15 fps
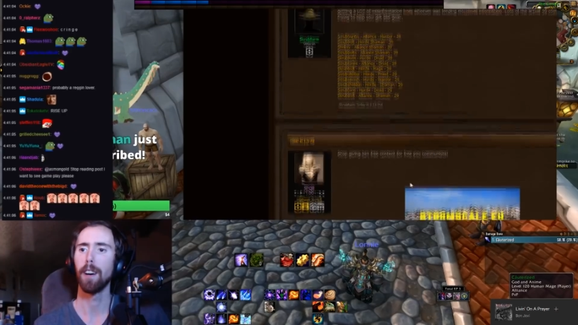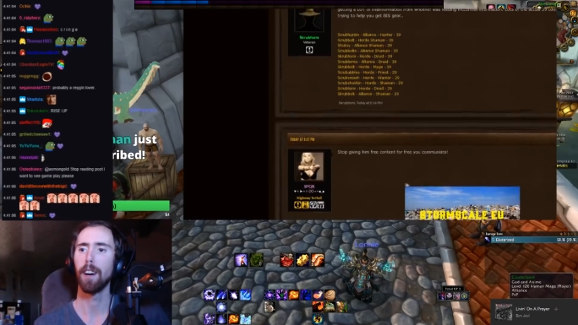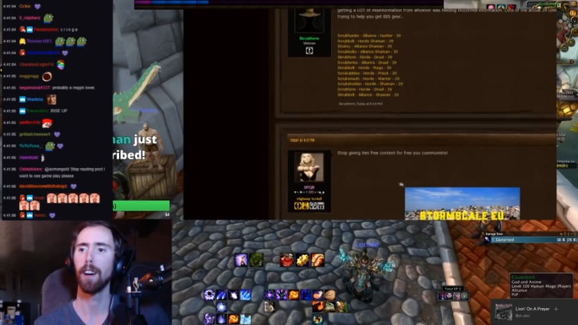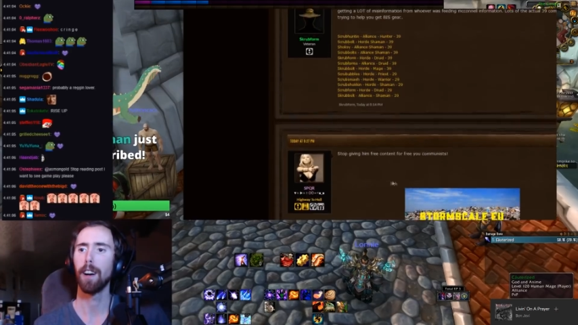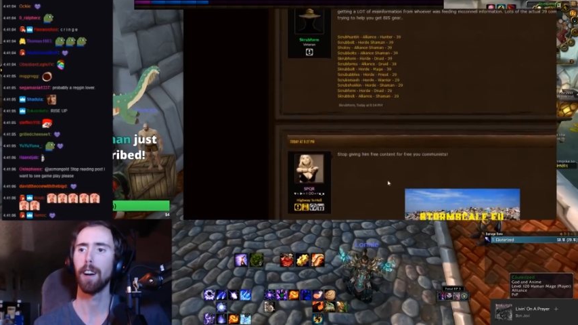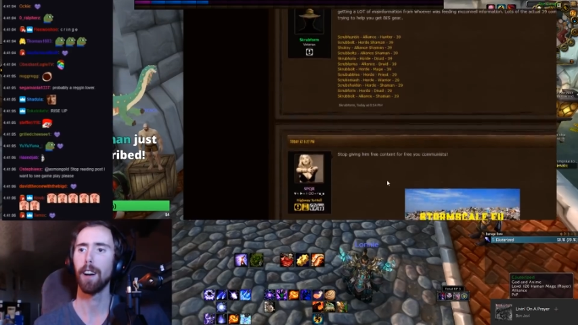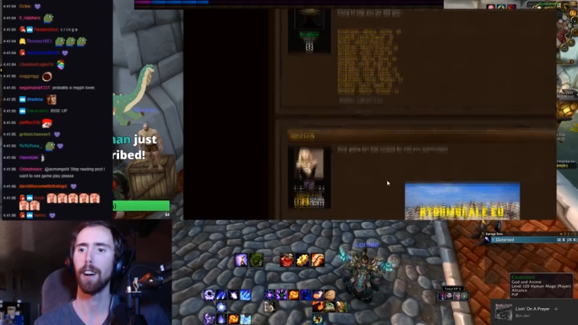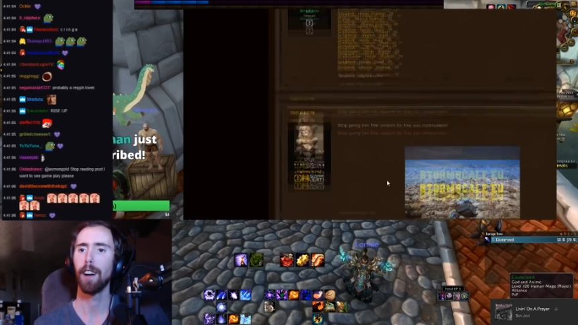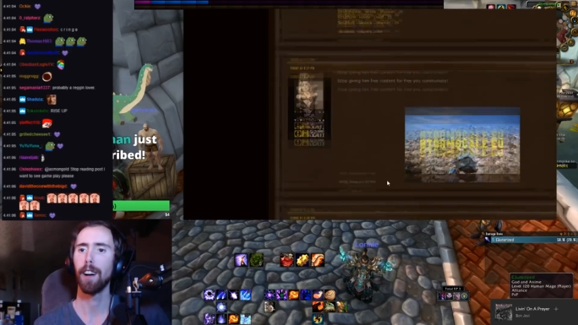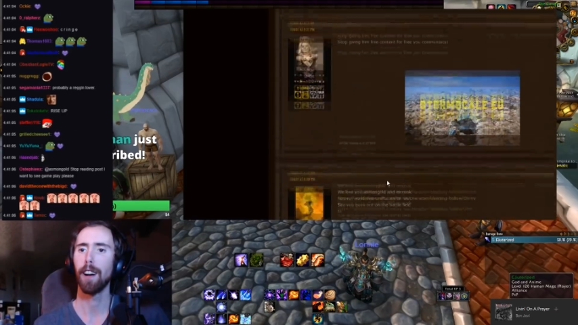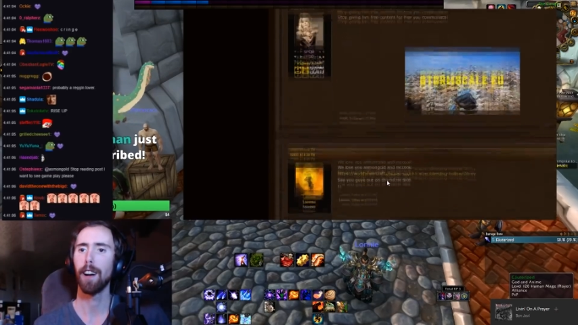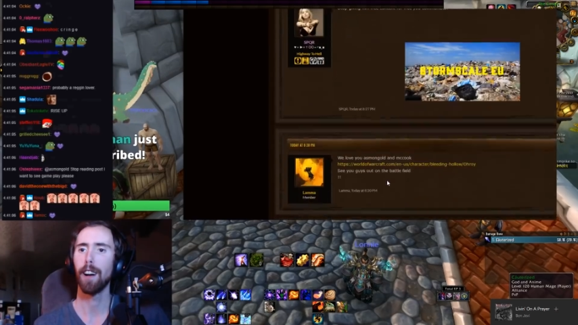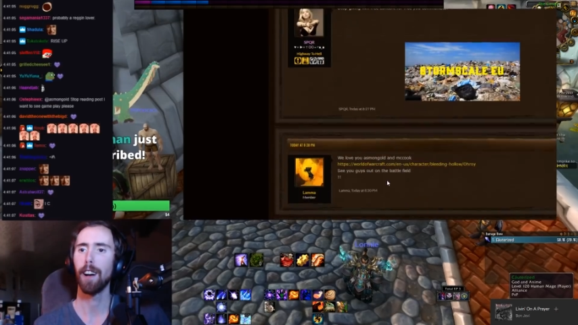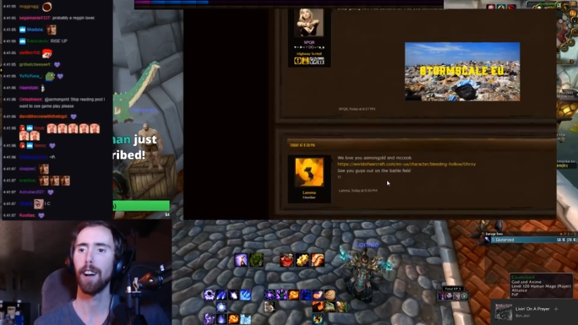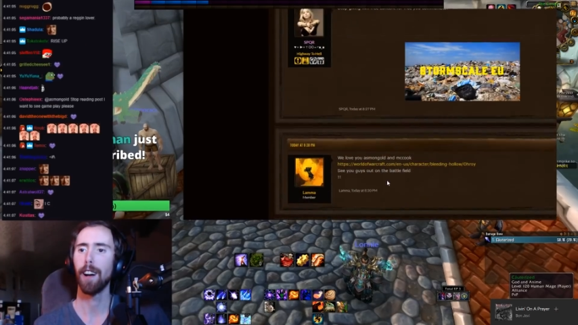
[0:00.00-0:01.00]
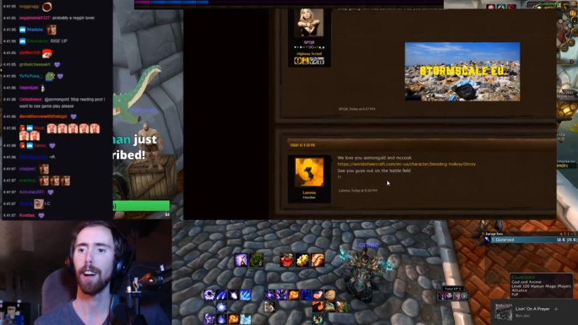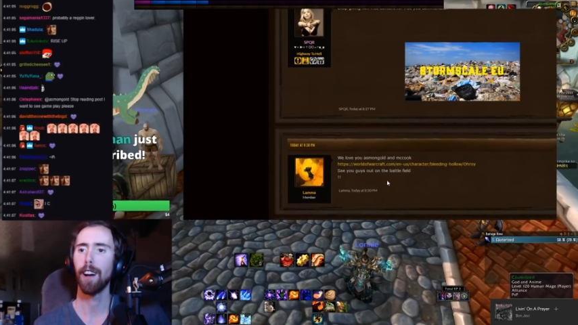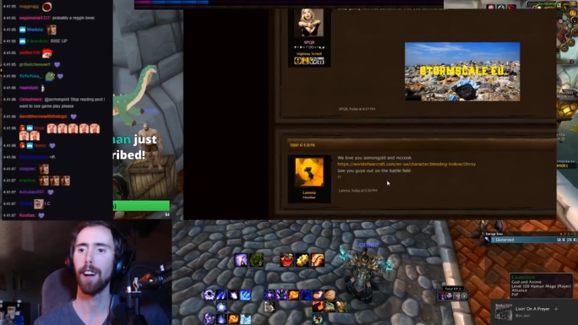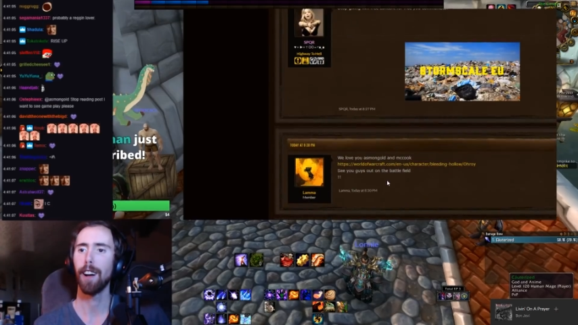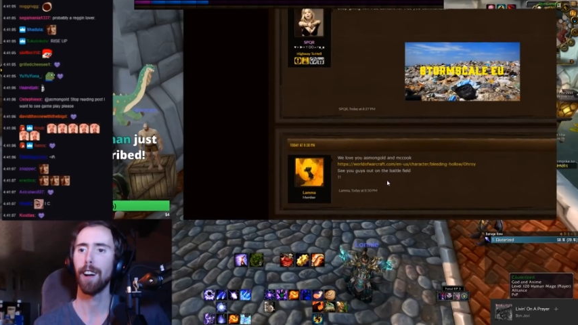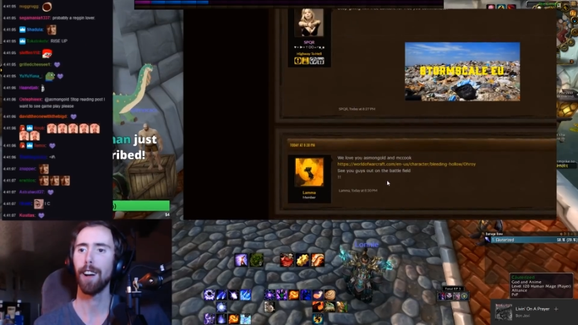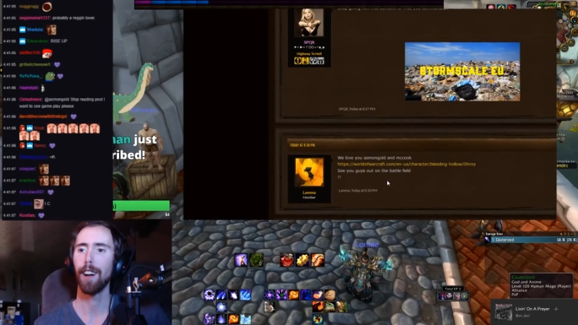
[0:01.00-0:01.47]

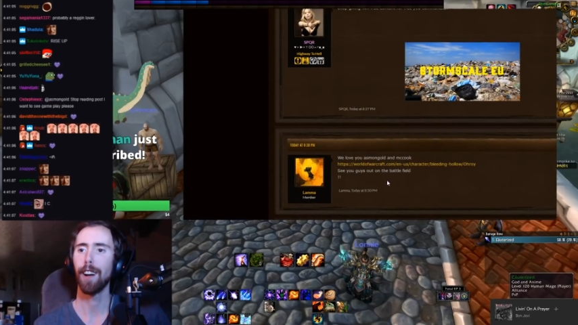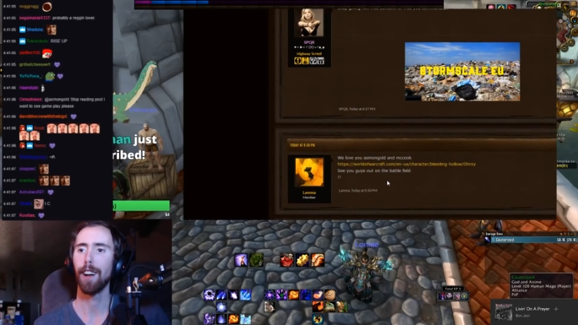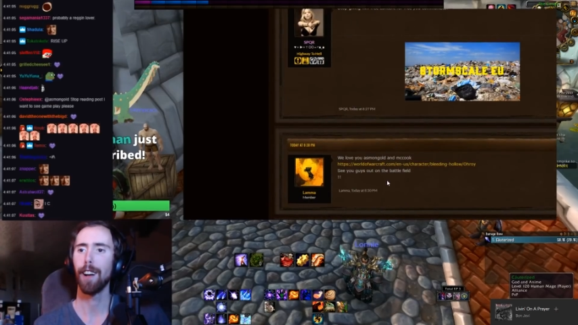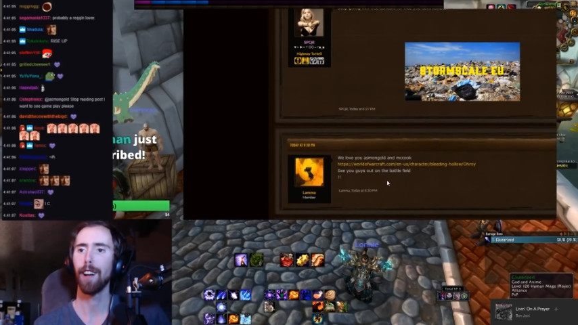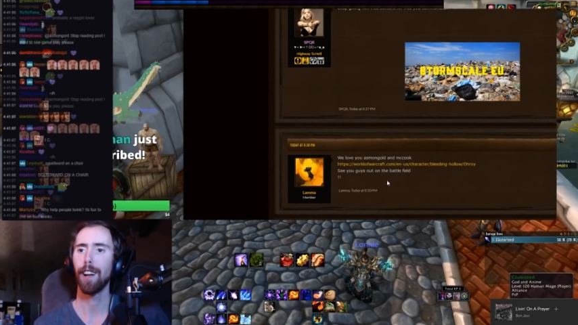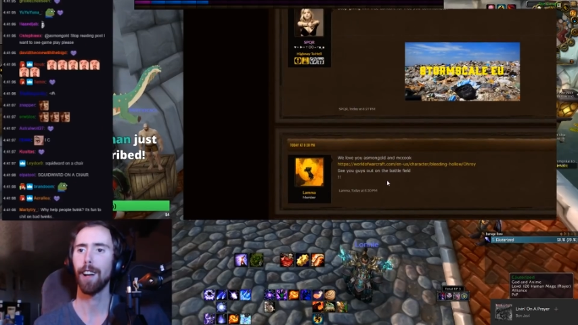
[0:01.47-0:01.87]
[no speech]